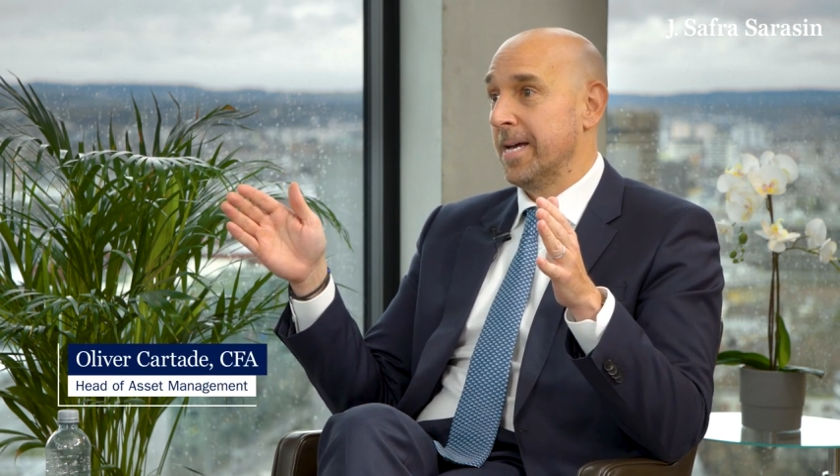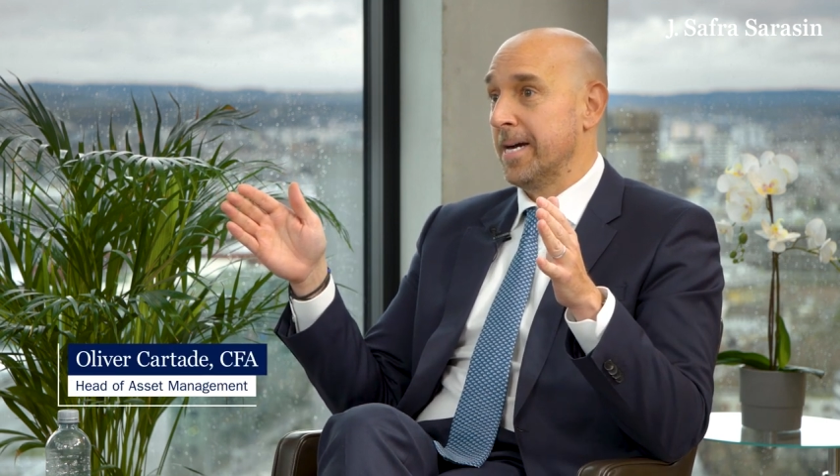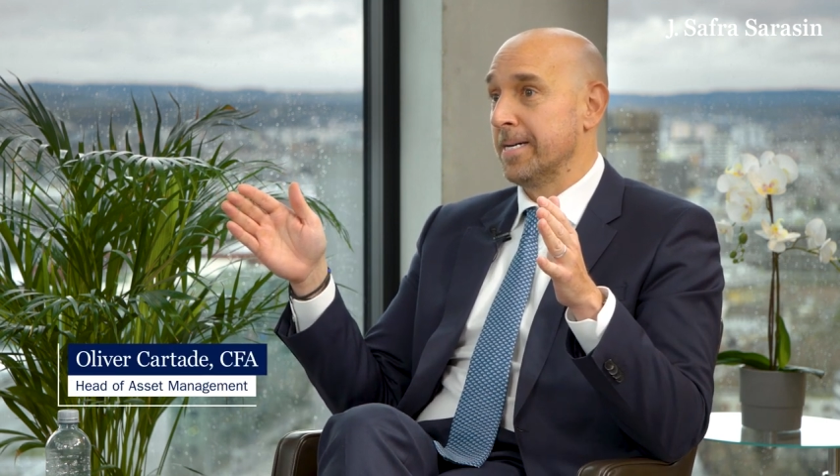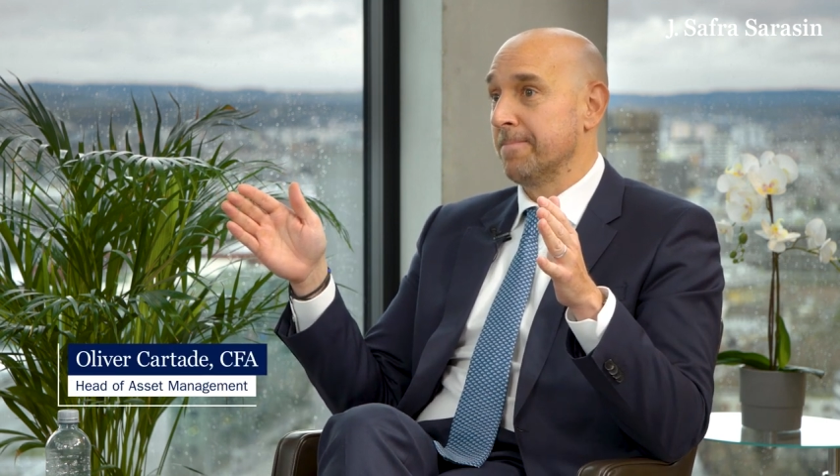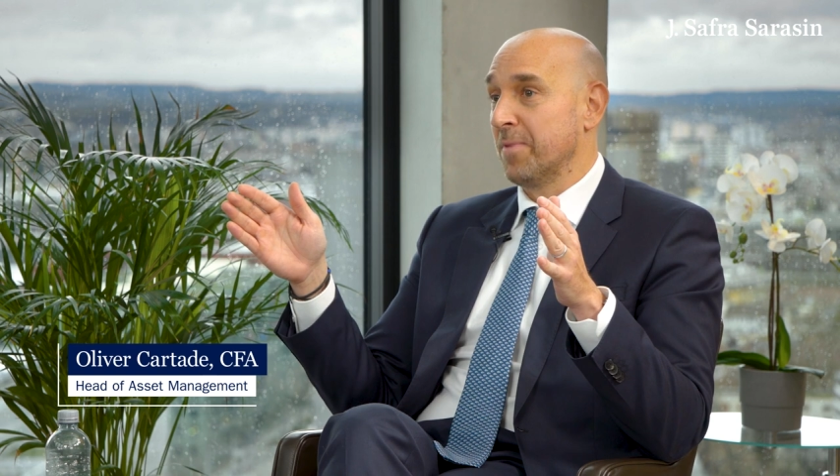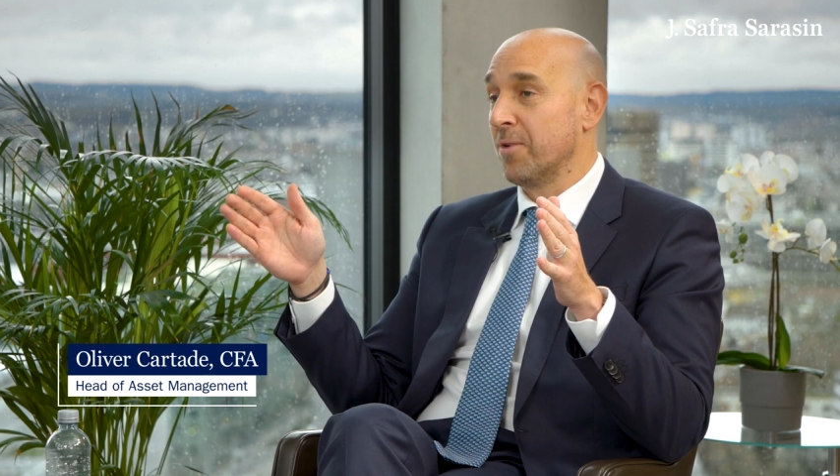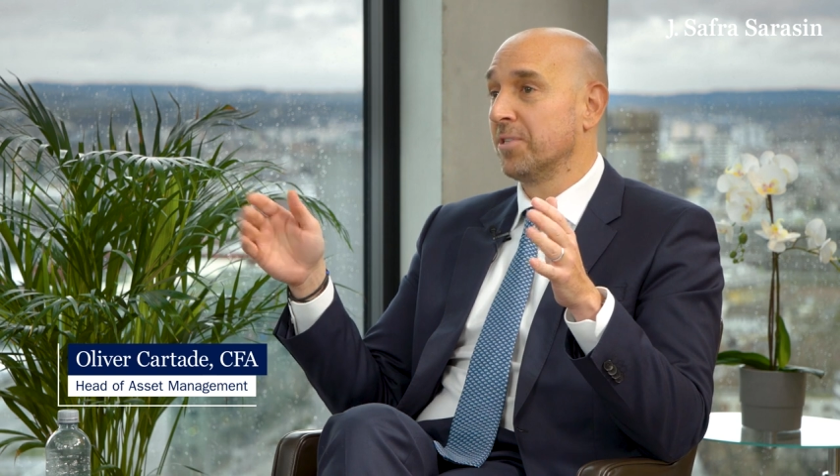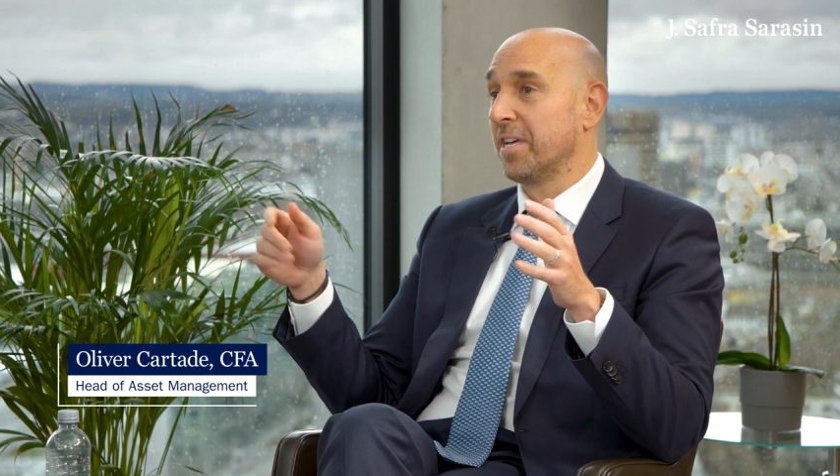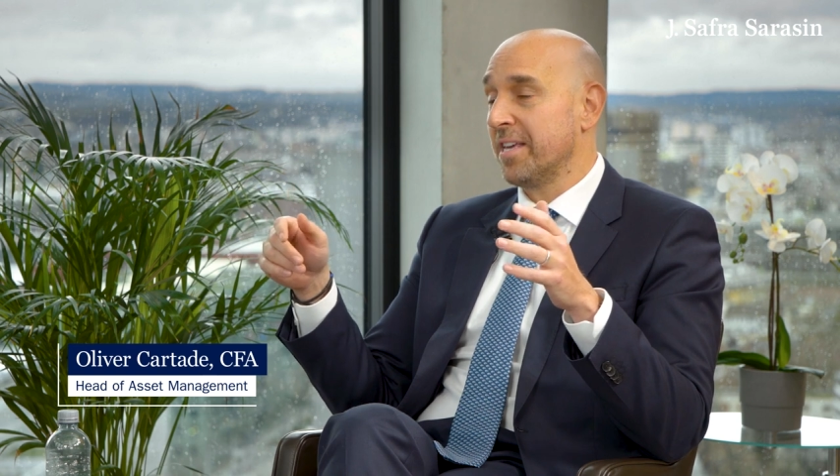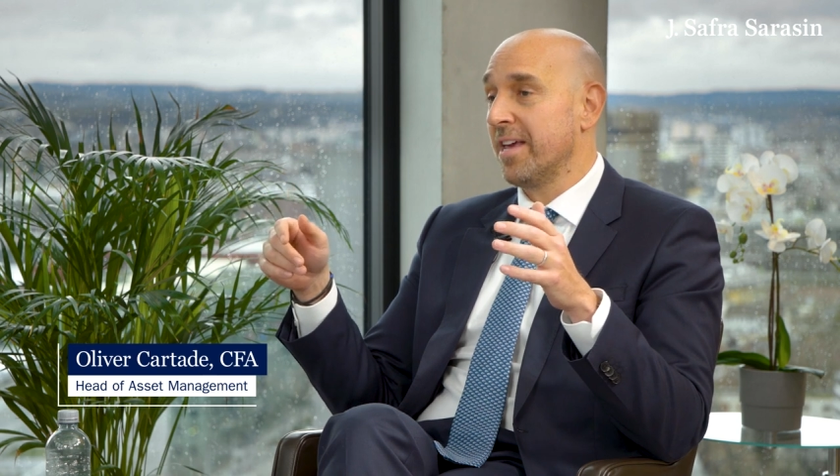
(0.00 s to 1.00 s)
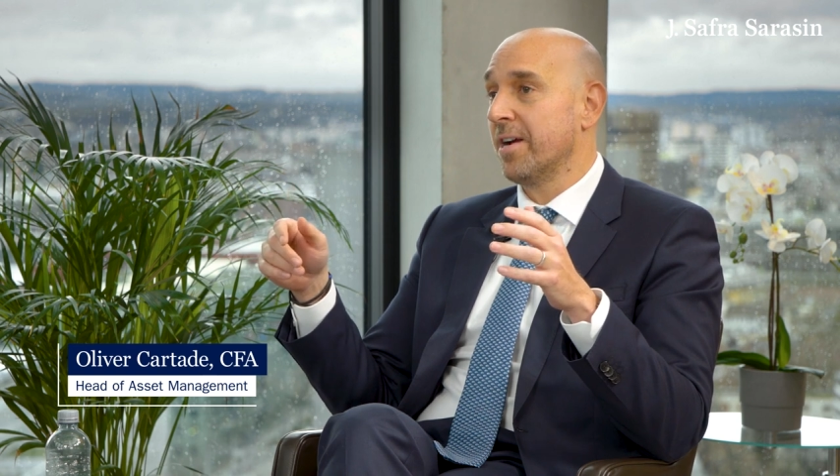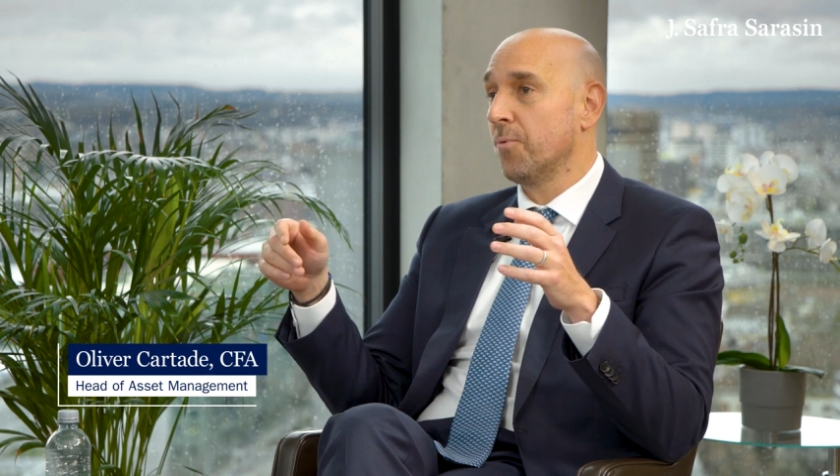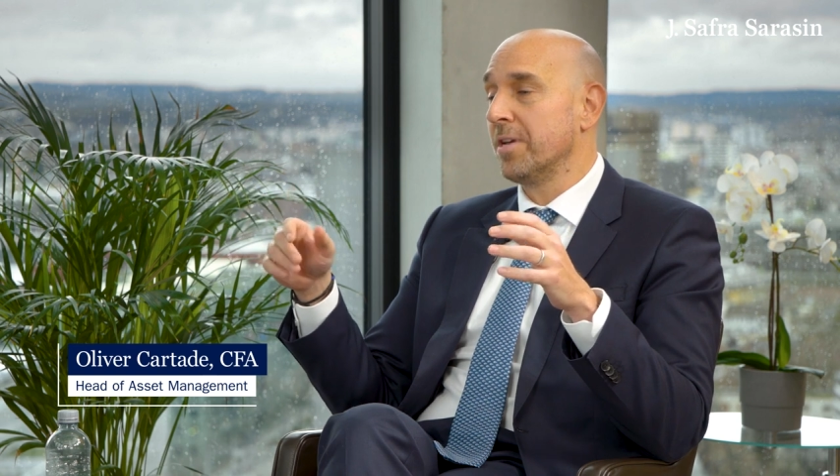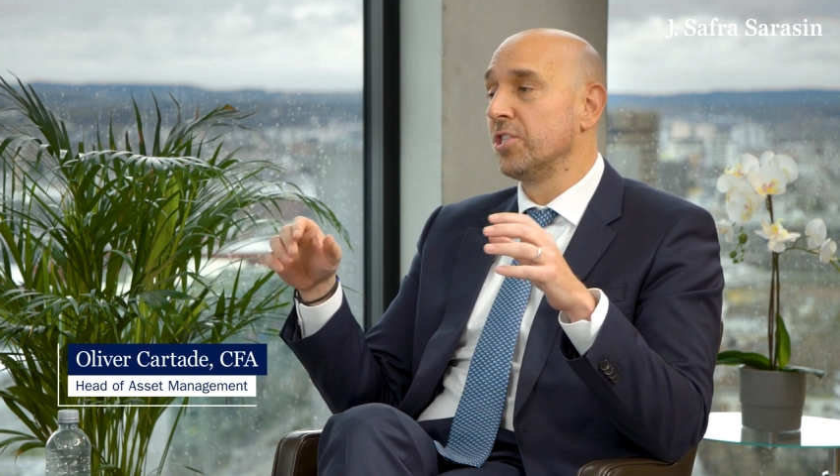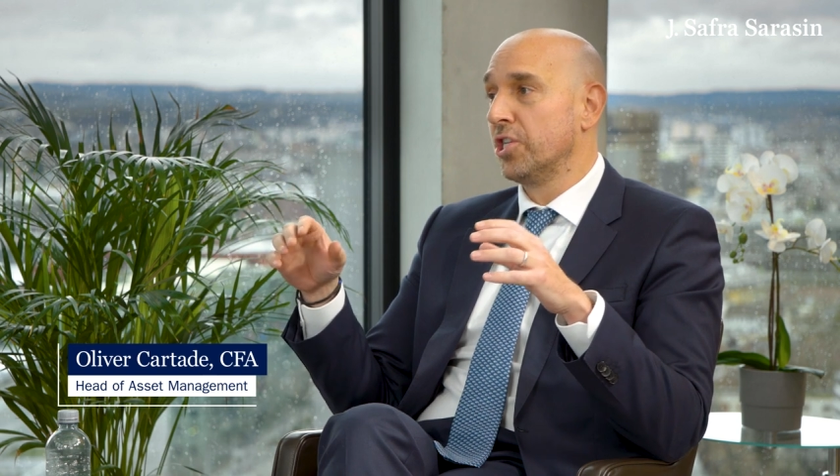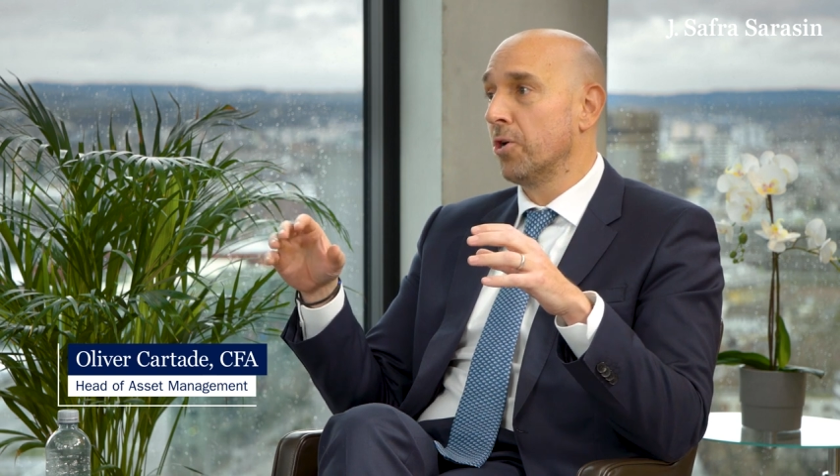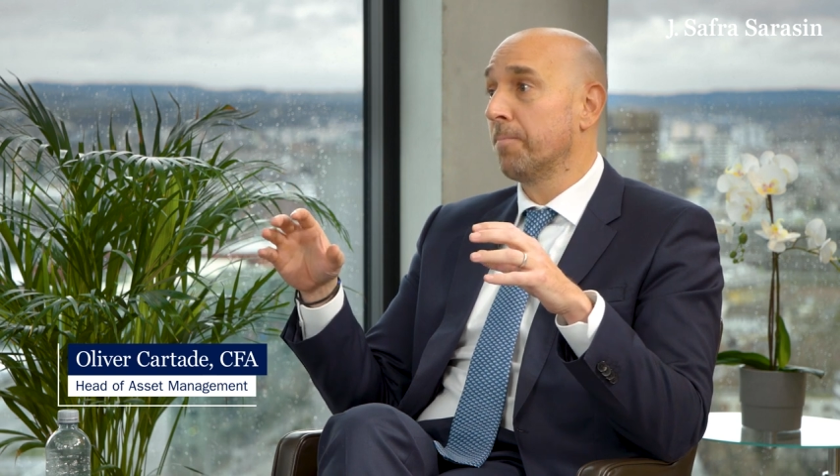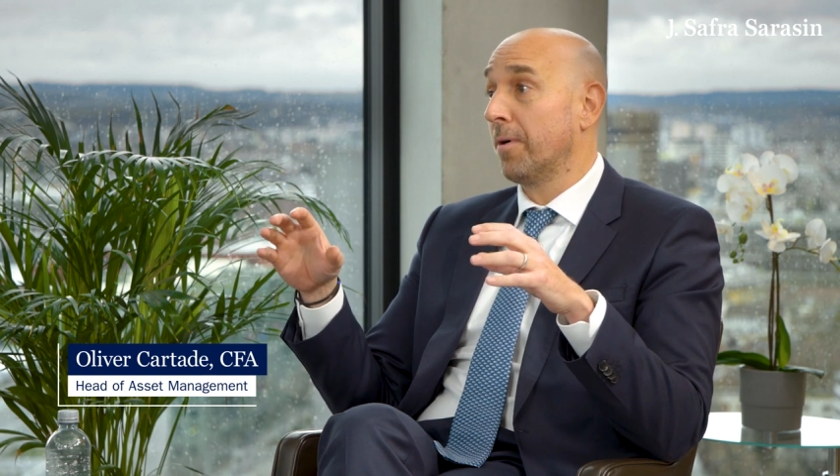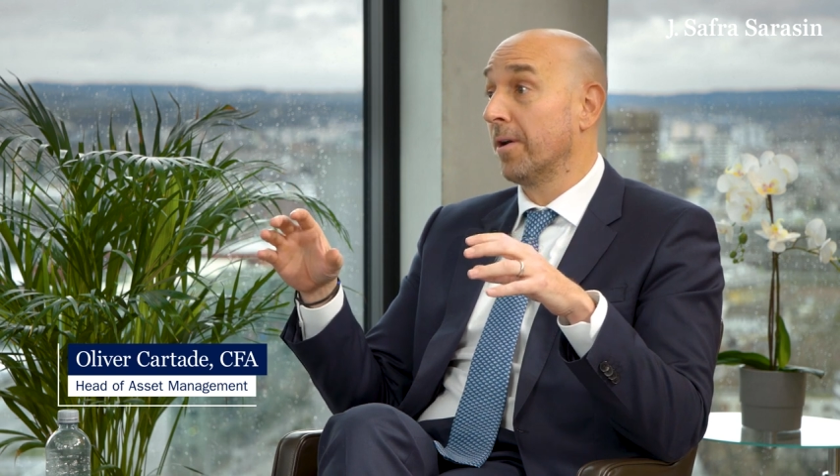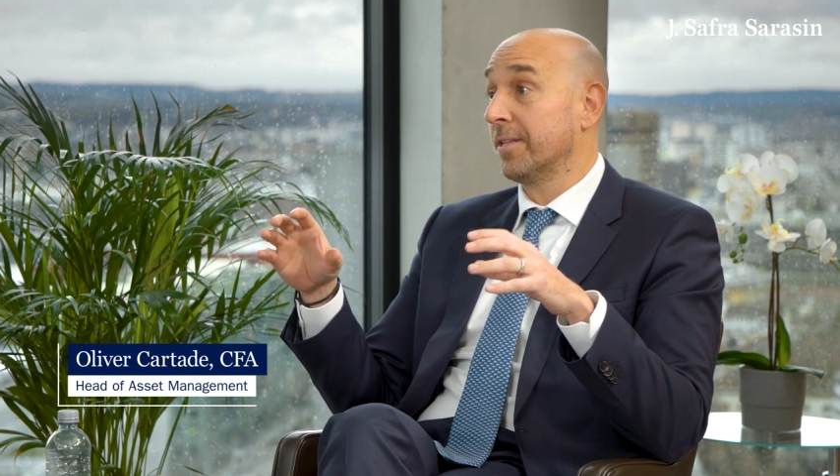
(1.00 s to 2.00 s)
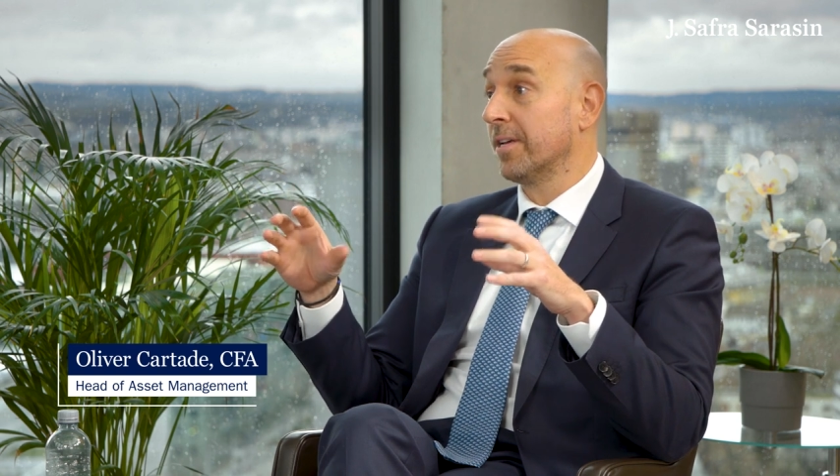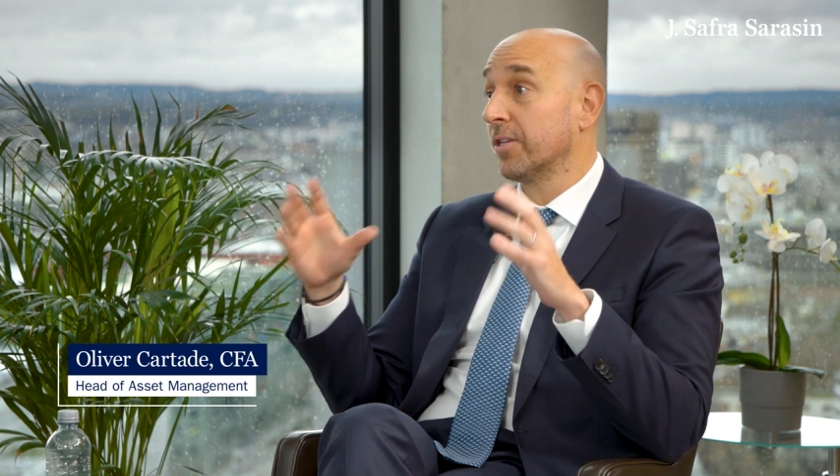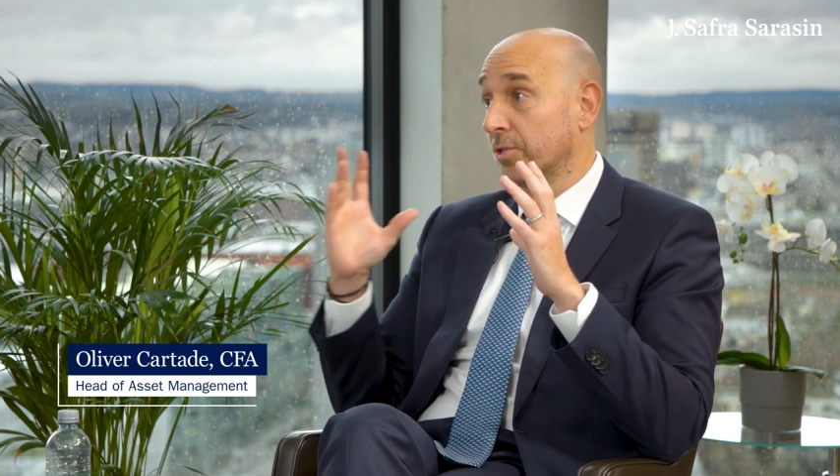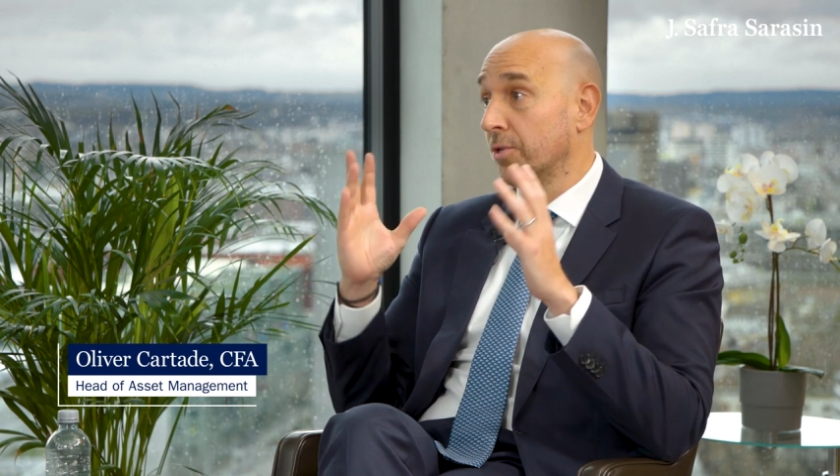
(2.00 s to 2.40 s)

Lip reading: It was a year when geopolitics